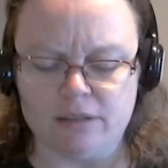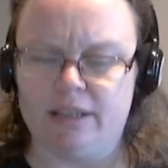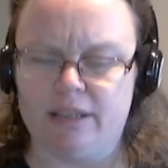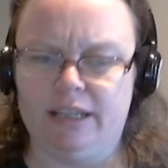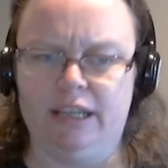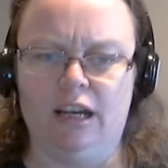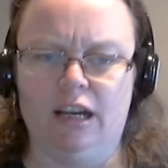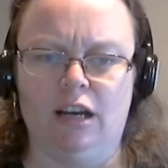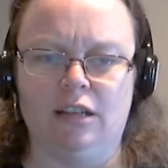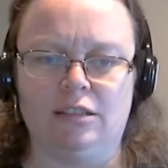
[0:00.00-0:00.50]

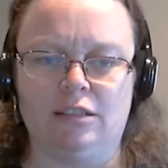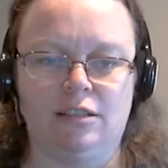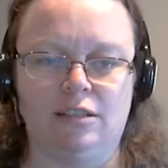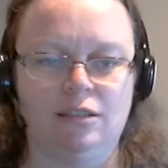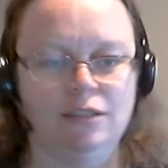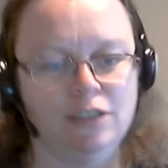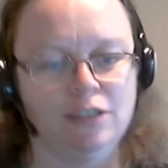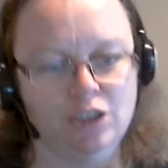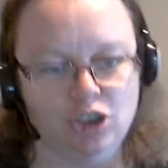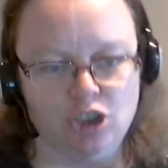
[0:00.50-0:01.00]
he asked.
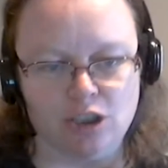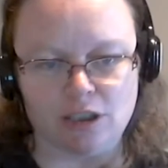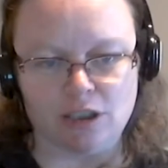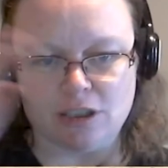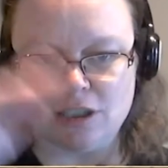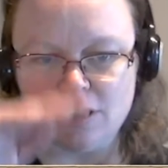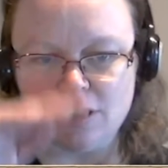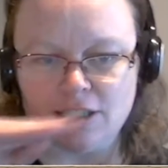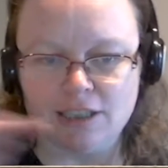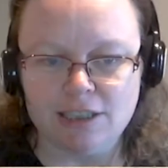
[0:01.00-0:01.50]

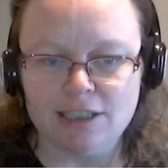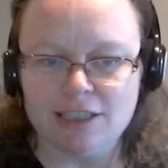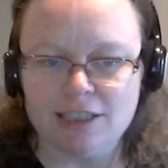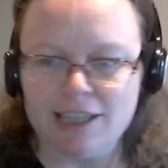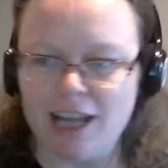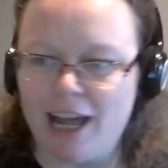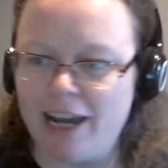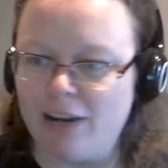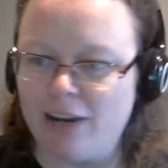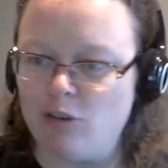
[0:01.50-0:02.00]
Just
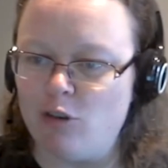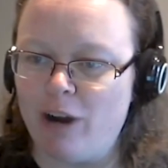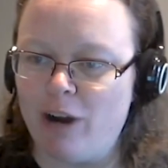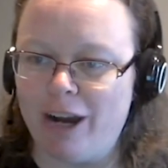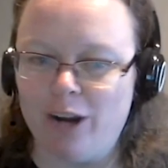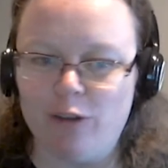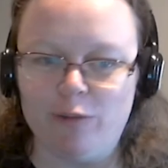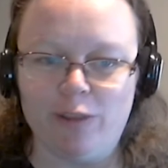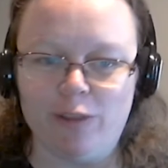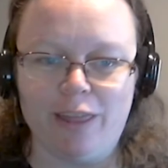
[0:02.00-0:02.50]
sliding right
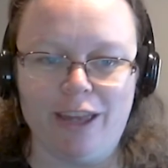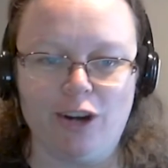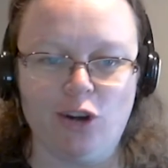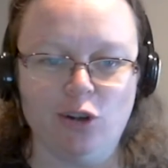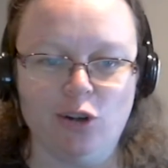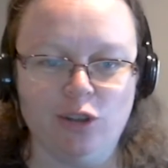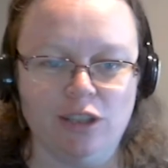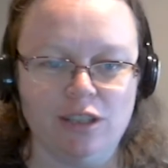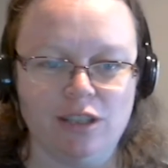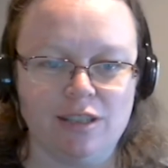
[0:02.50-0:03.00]
over that
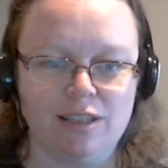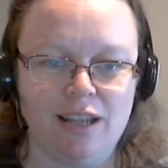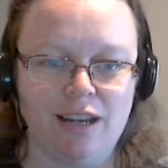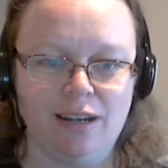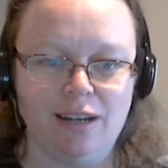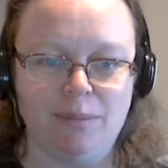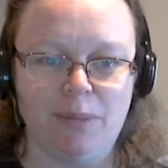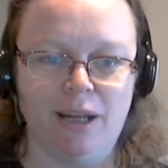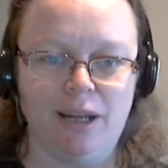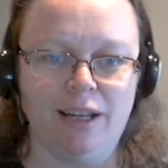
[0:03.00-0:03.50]
whole "you stayed
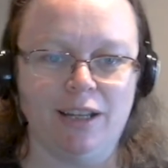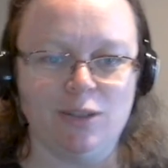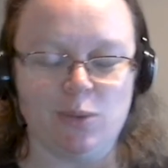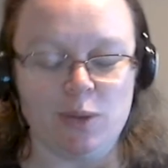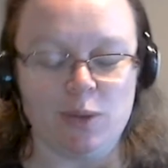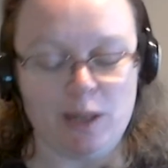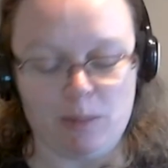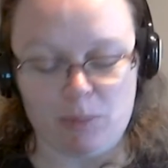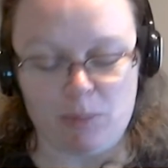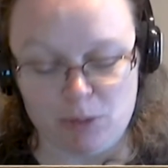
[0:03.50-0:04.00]
in my house
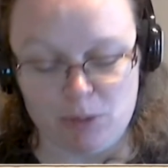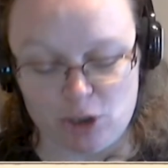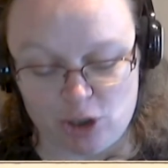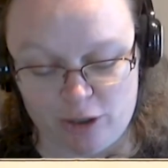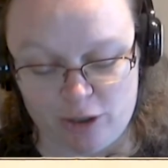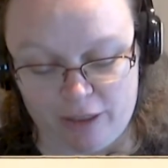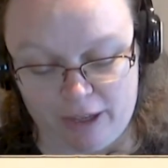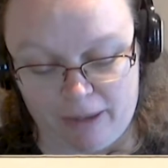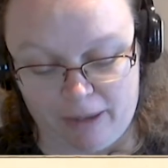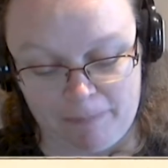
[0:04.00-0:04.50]
without permission"
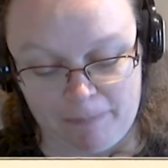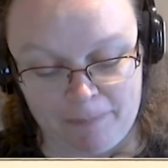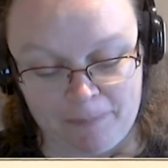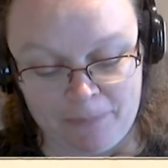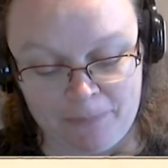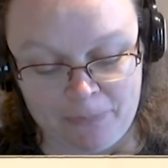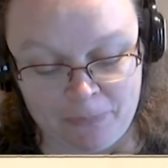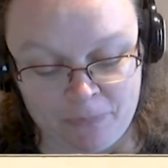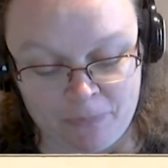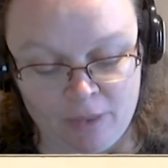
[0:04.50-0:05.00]
thing.
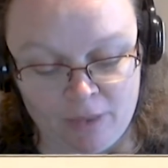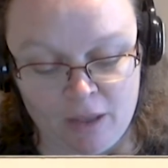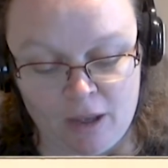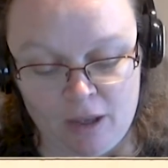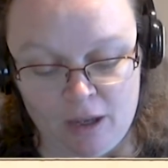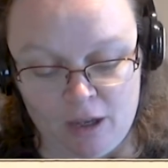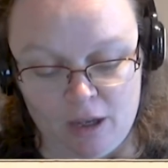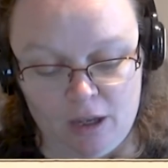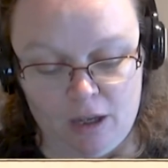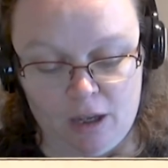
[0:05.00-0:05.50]

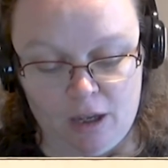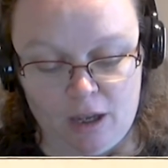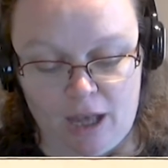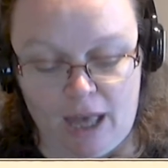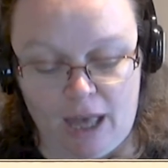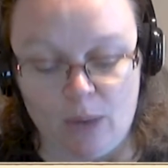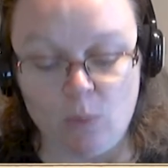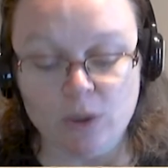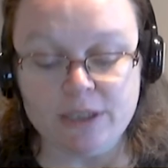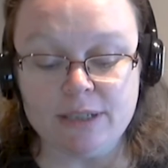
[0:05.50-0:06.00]

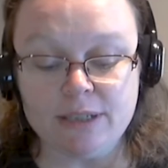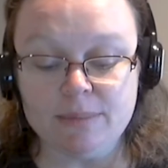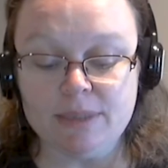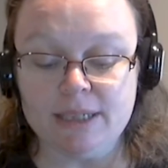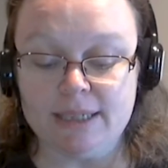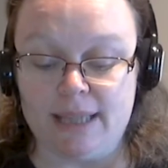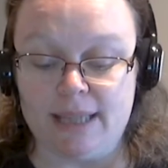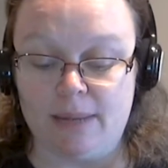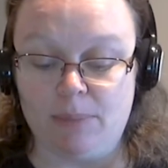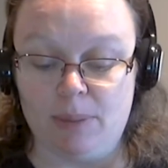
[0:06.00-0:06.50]
"I want him to
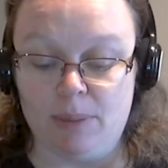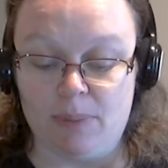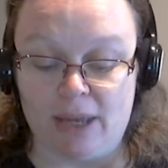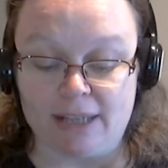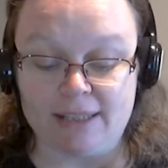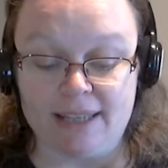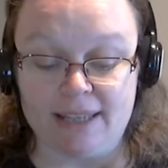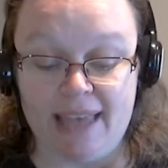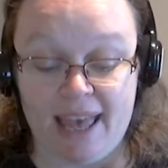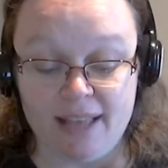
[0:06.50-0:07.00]
send me back
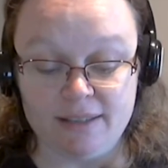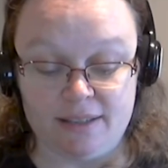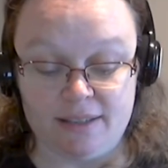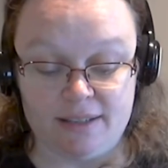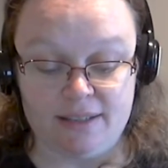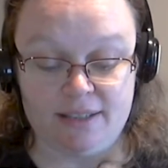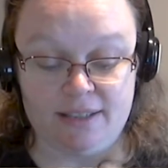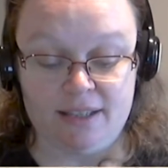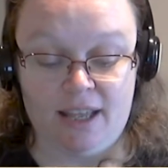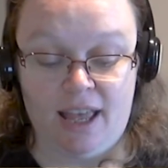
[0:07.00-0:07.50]
to
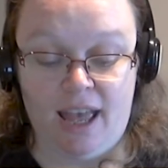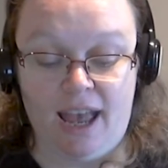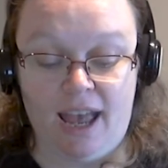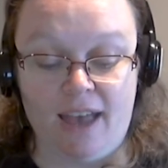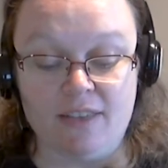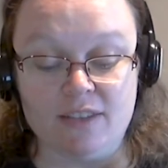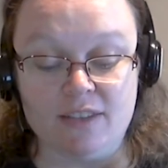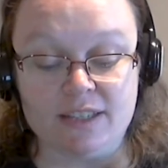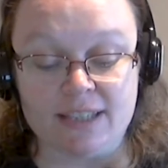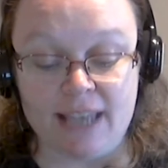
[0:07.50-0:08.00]
Kansas,
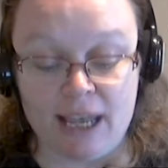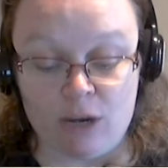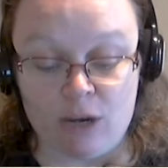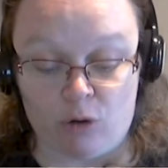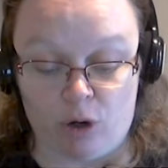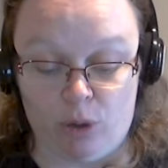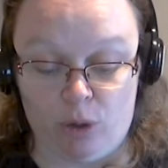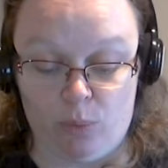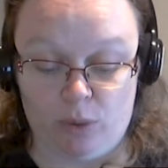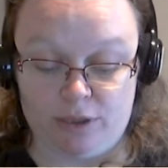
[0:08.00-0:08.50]
and the
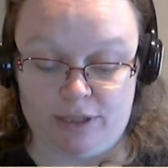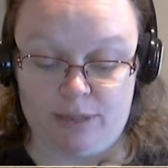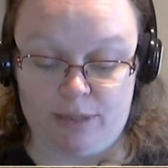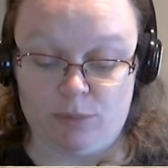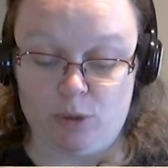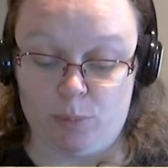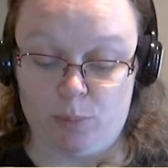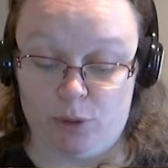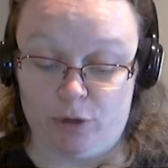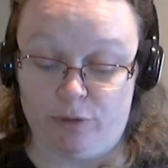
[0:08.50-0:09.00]
Scarecrow wants him
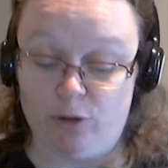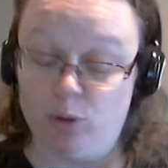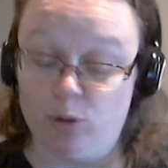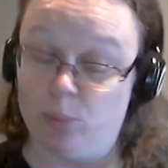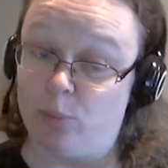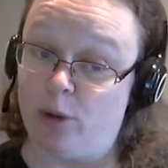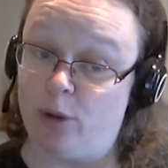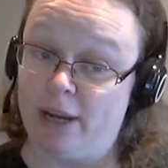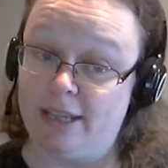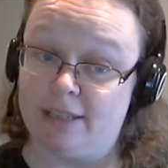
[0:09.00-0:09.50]
to put a few
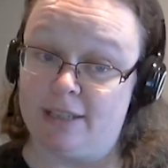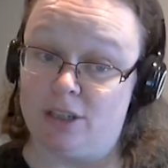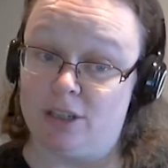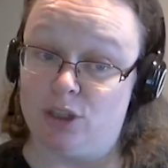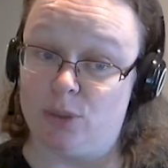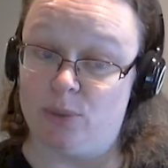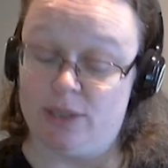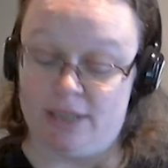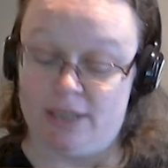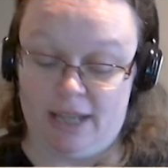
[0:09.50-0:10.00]
brains
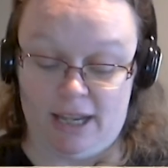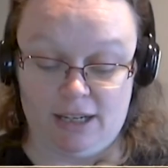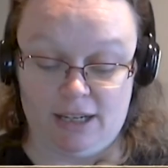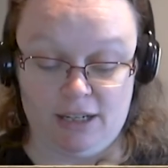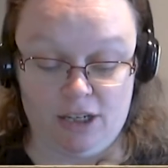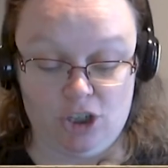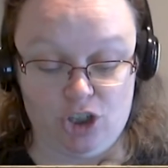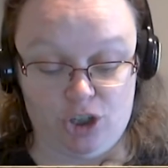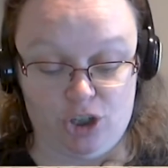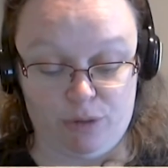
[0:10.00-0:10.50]
into his head,"
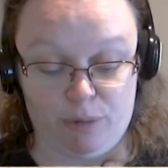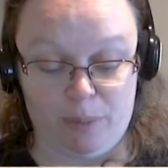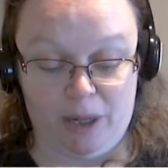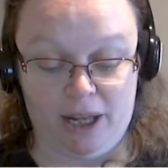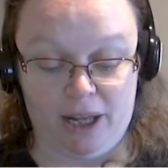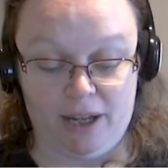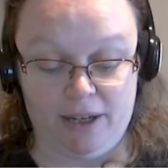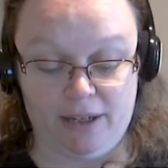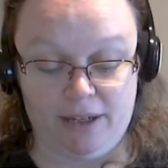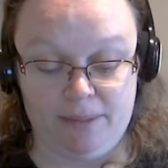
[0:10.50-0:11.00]
she
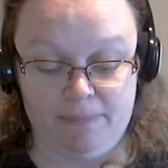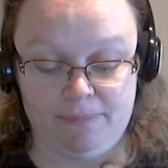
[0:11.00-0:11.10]
replied.